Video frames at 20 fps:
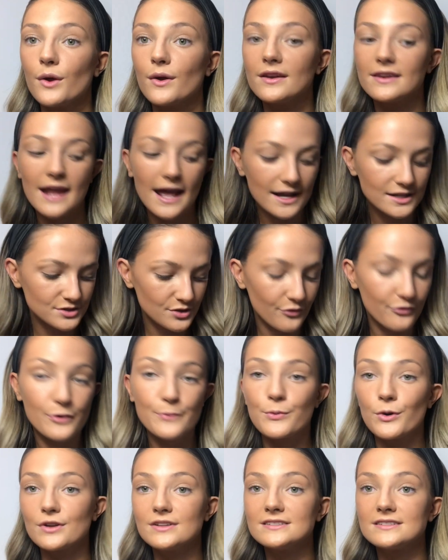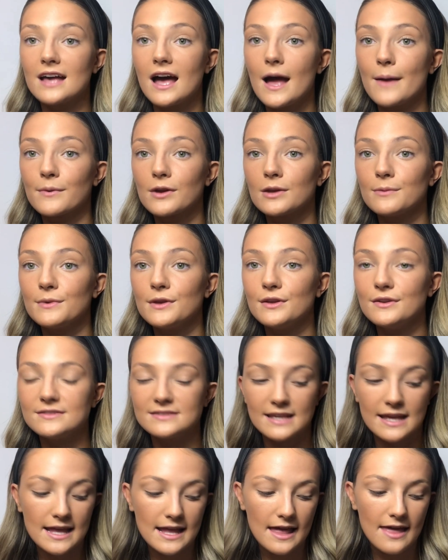So next, for bronzer, I'm going to be
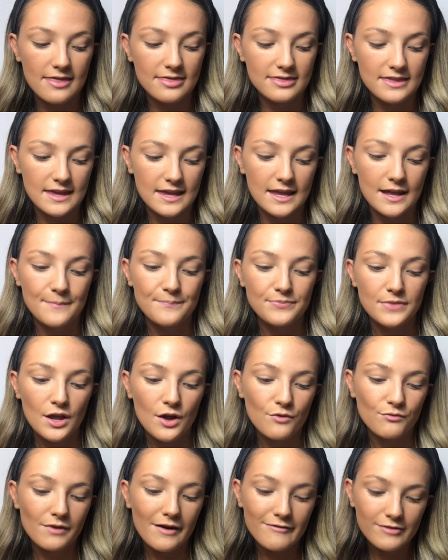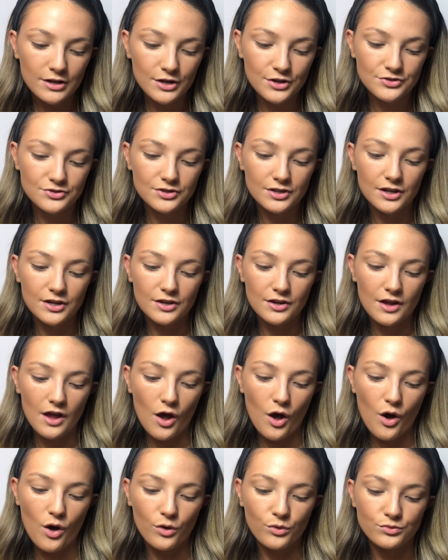using the Revolution
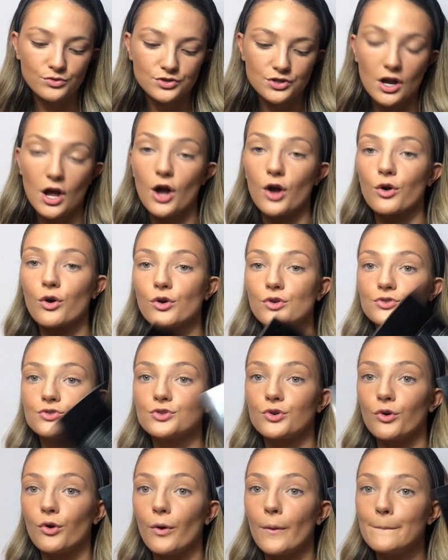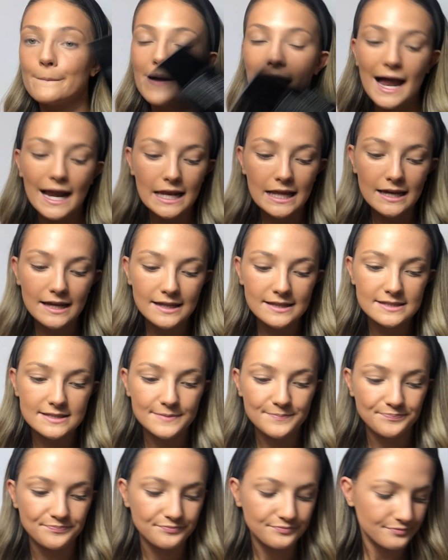Ultra Contour Palette,
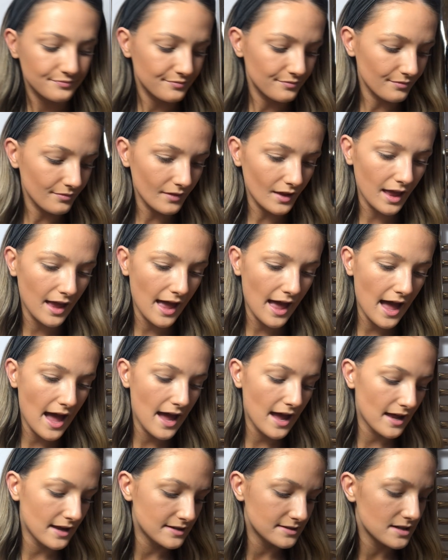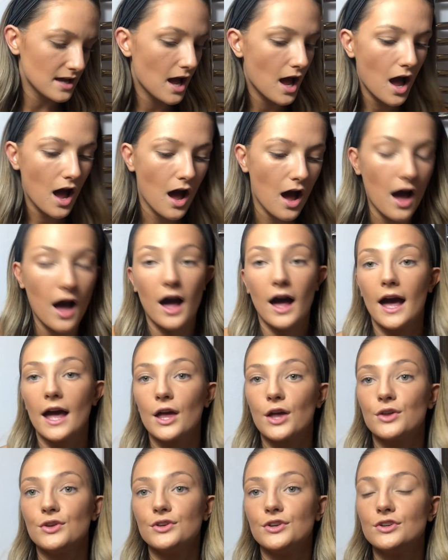and
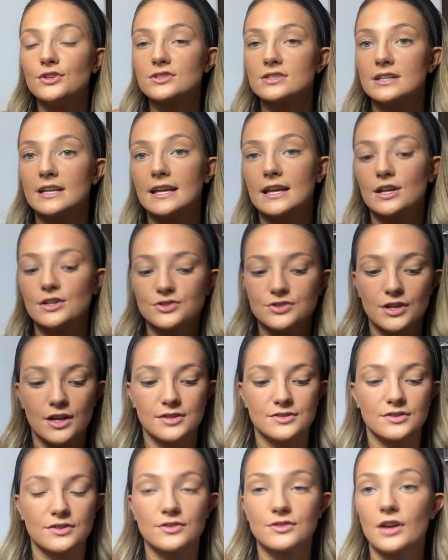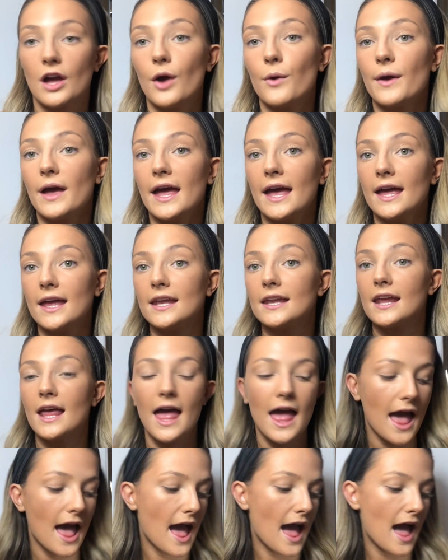I usually just go in
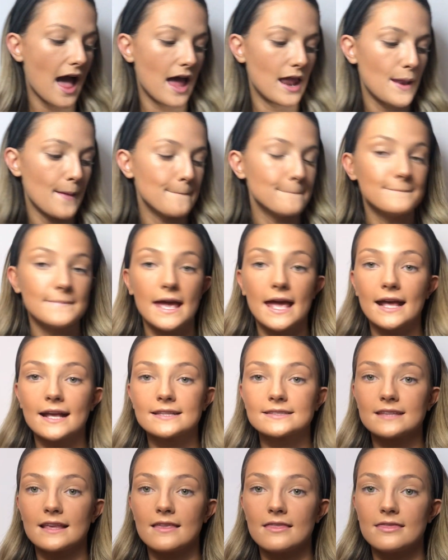and mix